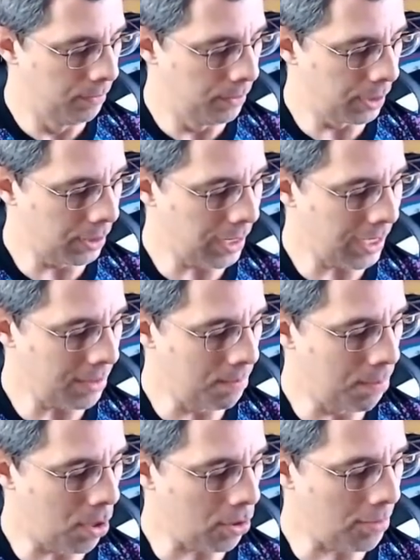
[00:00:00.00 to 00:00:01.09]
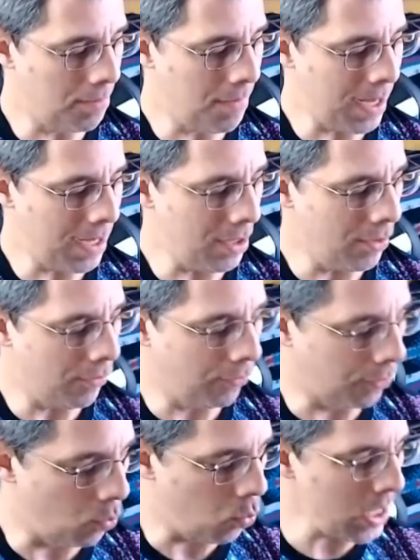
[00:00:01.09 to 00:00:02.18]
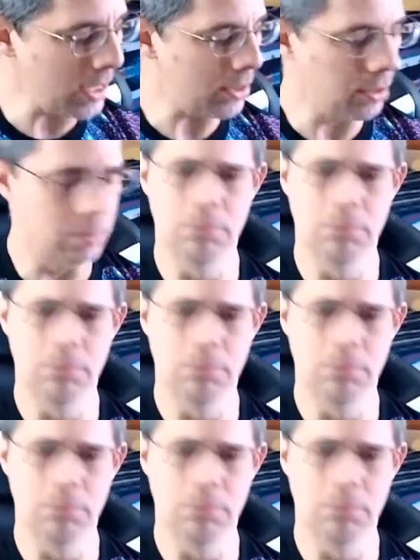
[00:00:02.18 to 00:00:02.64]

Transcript: The light bar made from wheat.